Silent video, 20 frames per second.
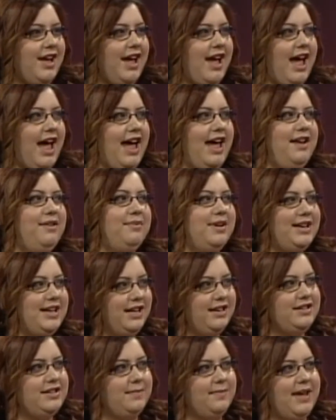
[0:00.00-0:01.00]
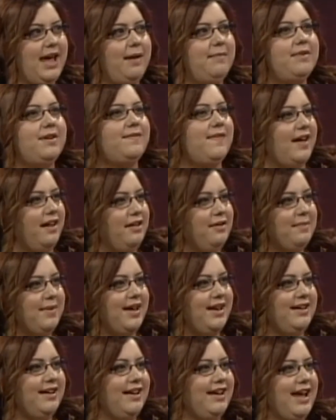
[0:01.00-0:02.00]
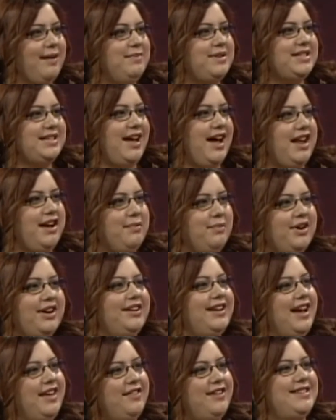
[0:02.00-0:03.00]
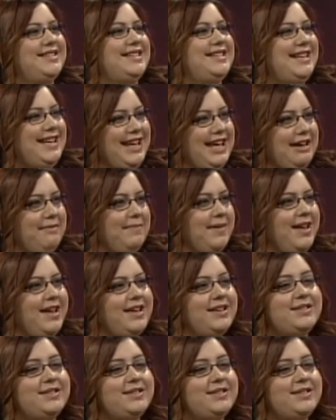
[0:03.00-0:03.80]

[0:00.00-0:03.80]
And we teach them game development and game design and work together as a team.